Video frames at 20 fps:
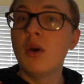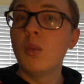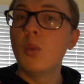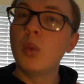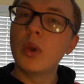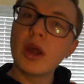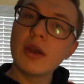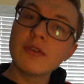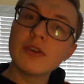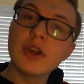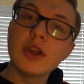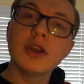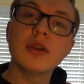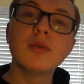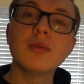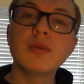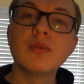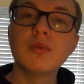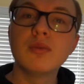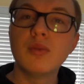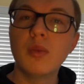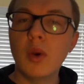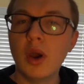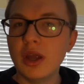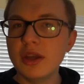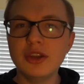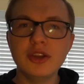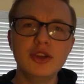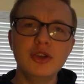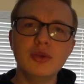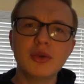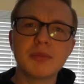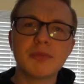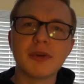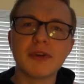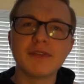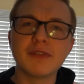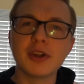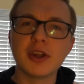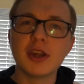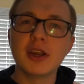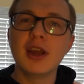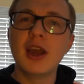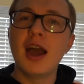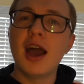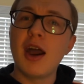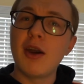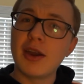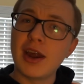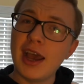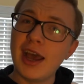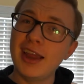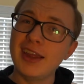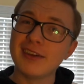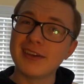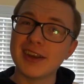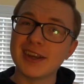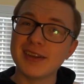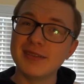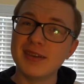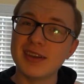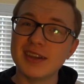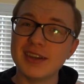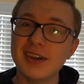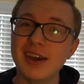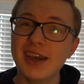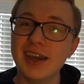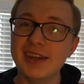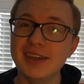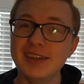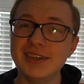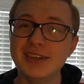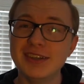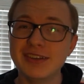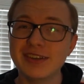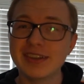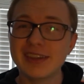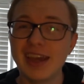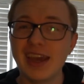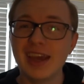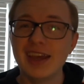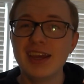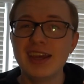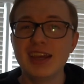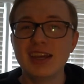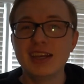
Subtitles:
whatever one you would prefer, I would highly recommend go ahead and doing that,